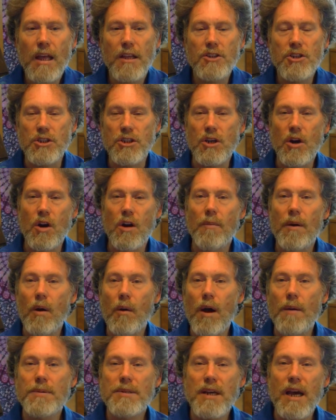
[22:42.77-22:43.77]
Just go to my
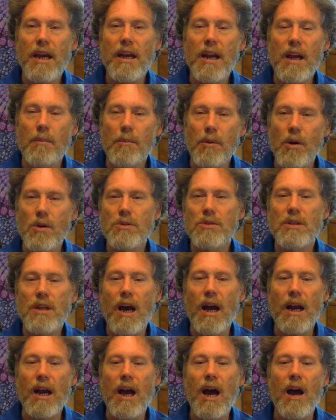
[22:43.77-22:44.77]
website at
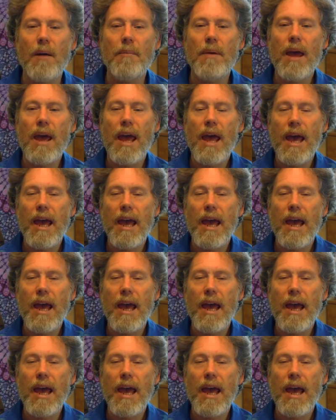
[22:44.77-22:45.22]
roseland.com,